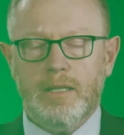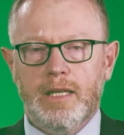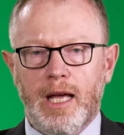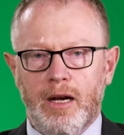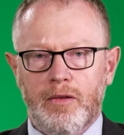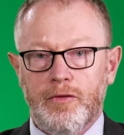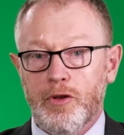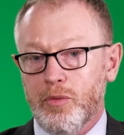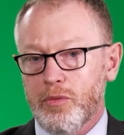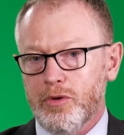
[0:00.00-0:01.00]
Now,
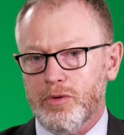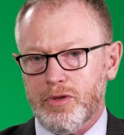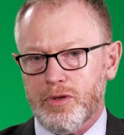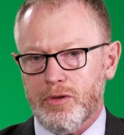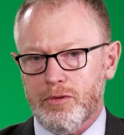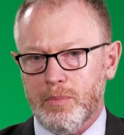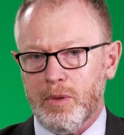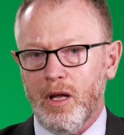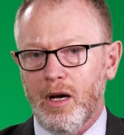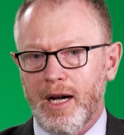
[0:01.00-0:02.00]
for the rules to
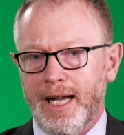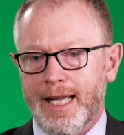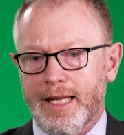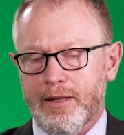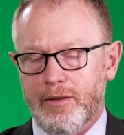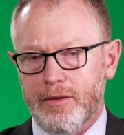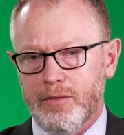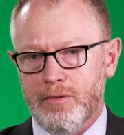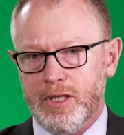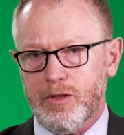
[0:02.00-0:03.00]
apply, the
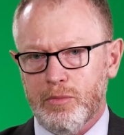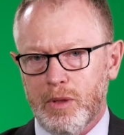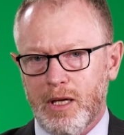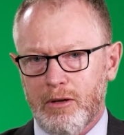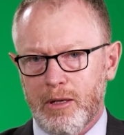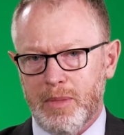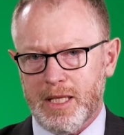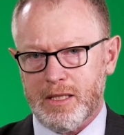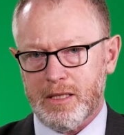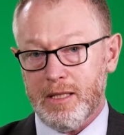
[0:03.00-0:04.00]
whistleblower
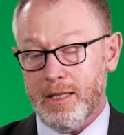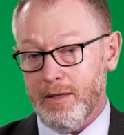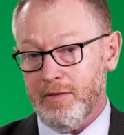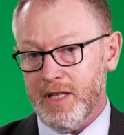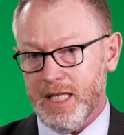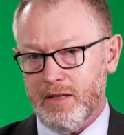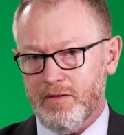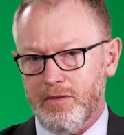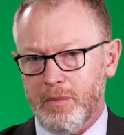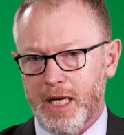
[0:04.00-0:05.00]
must give the
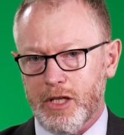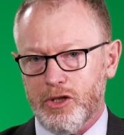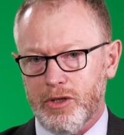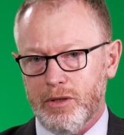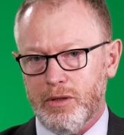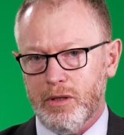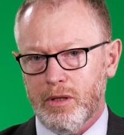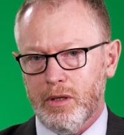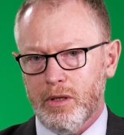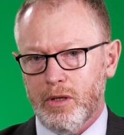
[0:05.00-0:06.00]

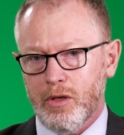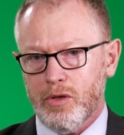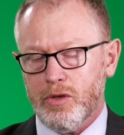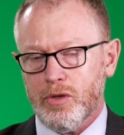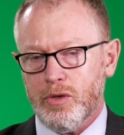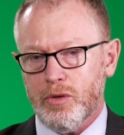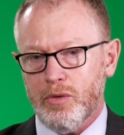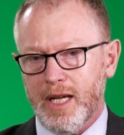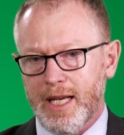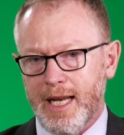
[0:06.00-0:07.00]
information
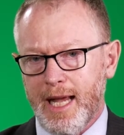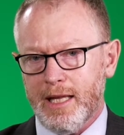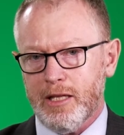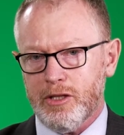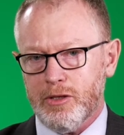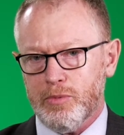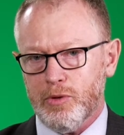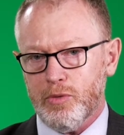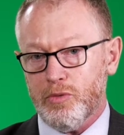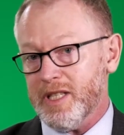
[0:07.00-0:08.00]
to an
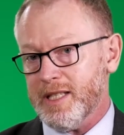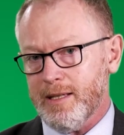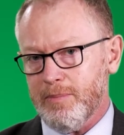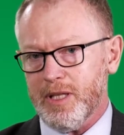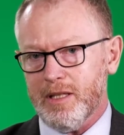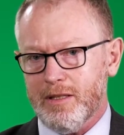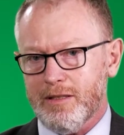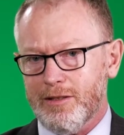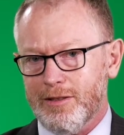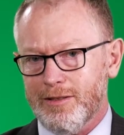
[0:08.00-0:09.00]
eligible
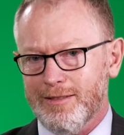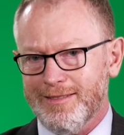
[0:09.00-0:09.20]
recipient.